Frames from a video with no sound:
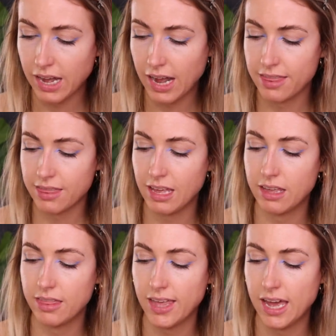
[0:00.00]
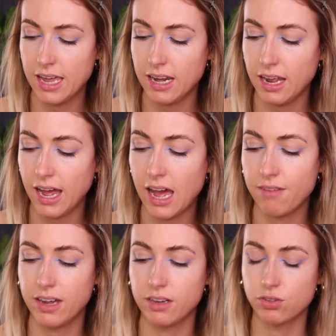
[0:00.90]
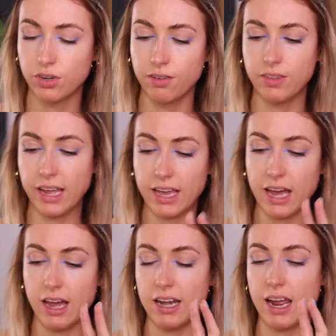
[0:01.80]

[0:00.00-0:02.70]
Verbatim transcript: I think that having sort of like a